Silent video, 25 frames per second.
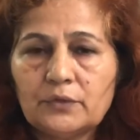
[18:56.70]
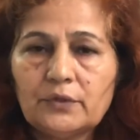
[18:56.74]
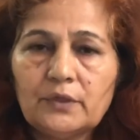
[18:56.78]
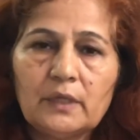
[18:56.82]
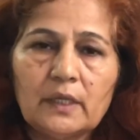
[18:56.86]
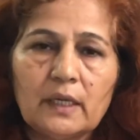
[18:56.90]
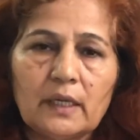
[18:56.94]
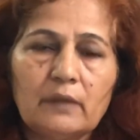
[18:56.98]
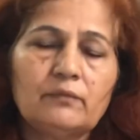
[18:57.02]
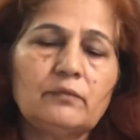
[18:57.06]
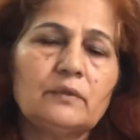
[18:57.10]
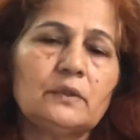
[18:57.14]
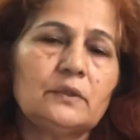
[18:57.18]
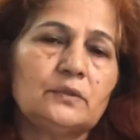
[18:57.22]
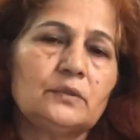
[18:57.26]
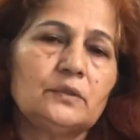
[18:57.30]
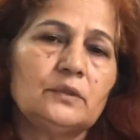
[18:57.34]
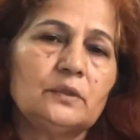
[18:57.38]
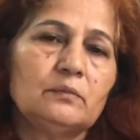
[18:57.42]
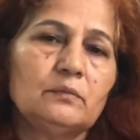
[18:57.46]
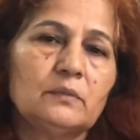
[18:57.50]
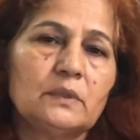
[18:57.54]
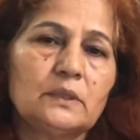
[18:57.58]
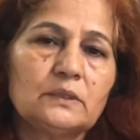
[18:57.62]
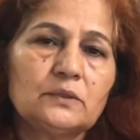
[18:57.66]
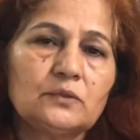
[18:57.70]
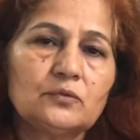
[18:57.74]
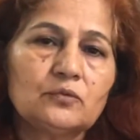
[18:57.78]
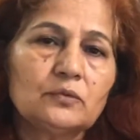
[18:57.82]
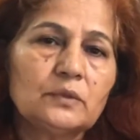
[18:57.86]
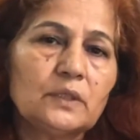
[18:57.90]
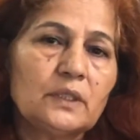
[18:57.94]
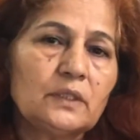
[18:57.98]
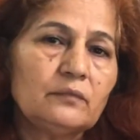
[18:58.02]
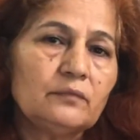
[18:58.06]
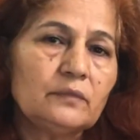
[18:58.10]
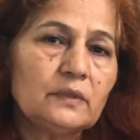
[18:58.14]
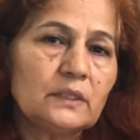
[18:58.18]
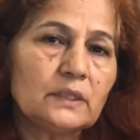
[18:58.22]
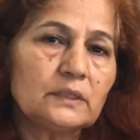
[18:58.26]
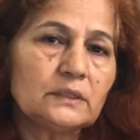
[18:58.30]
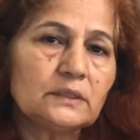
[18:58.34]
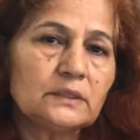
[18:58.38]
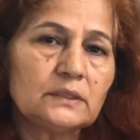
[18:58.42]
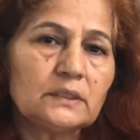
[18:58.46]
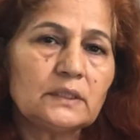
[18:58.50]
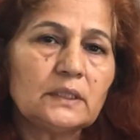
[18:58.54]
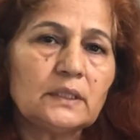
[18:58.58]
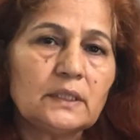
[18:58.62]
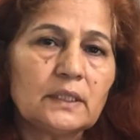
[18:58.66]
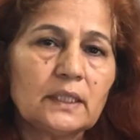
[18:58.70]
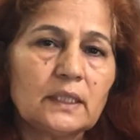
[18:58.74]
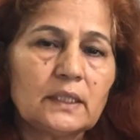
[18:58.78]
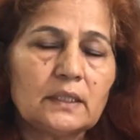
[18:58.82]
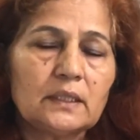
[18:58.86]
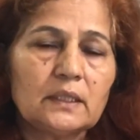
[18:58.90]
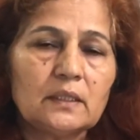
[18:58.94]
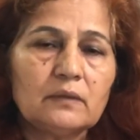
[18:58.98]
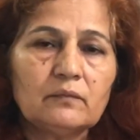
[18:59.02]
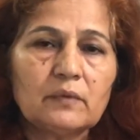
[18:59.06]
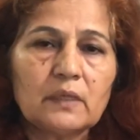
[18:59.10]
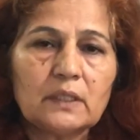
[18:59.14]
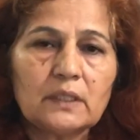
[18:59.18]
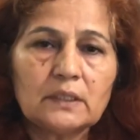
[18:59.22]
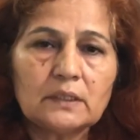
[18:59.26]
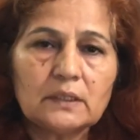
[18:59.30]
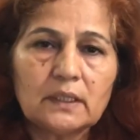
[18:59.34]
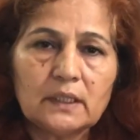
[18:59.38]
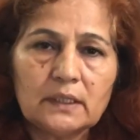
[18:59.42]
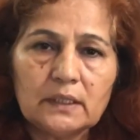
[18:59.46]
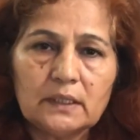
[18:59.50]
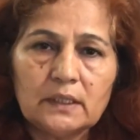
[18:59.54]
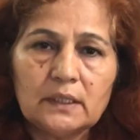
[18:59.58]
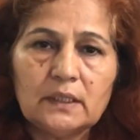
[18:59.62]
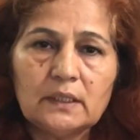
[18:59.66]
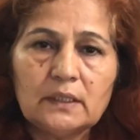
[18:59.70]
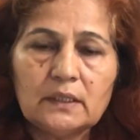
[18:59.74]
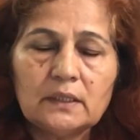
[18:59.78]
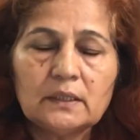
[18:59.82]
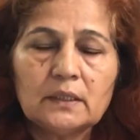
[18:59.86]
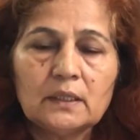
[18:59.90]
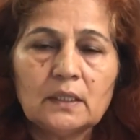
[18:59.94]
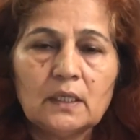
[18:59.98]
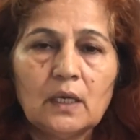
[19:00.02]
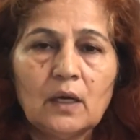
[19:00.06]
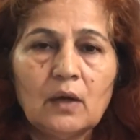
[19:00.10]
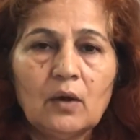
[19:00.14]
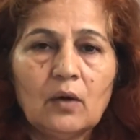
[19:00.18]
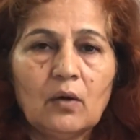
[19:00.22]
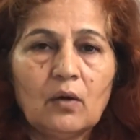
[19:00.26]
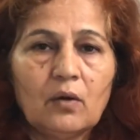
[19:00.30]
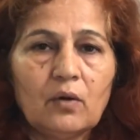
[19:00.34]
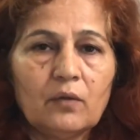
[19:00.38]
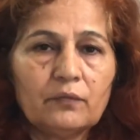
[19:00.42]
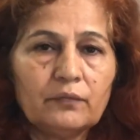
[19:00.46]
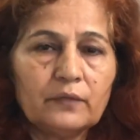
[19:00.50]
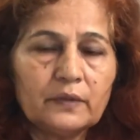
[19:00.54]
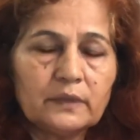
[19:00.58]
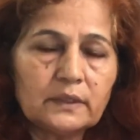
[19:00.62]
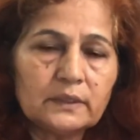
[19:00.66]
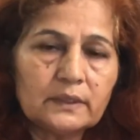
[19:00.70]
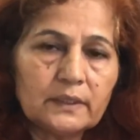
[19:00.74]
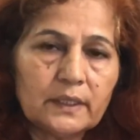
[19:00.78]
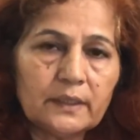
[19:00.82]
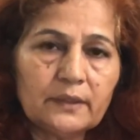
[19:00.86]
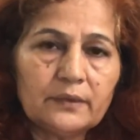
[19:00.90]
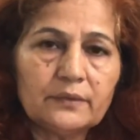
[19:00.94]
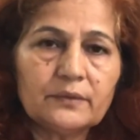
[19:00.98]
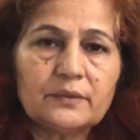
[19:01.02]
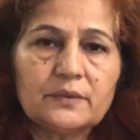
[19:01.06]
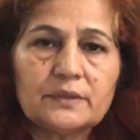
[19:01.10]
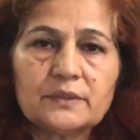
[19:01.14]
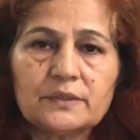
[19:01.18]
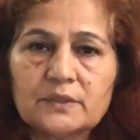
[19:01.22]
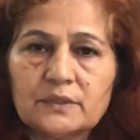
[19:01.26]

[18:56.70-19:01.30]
every 3 months, so that we can see that what is the need of whether the interest